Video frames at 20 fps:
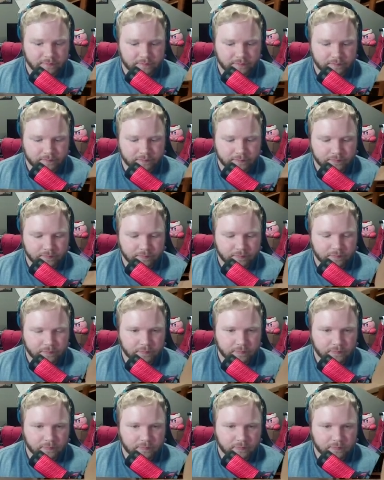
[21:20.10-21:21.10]

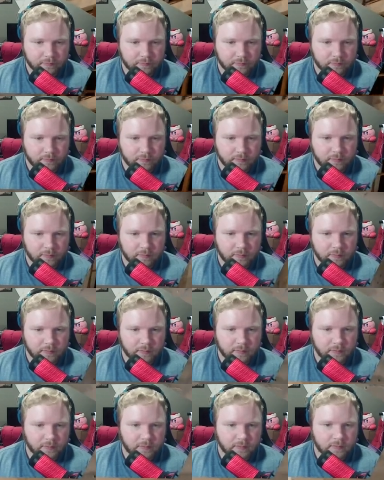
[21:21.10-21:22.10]

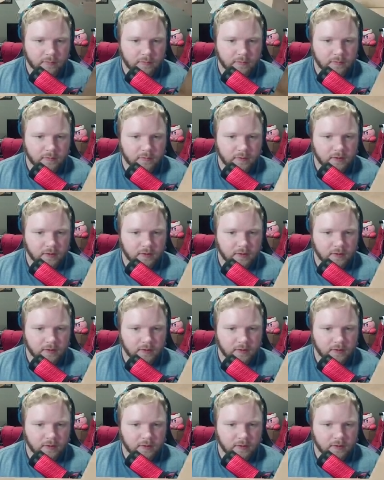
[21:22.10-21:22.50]
[no speech]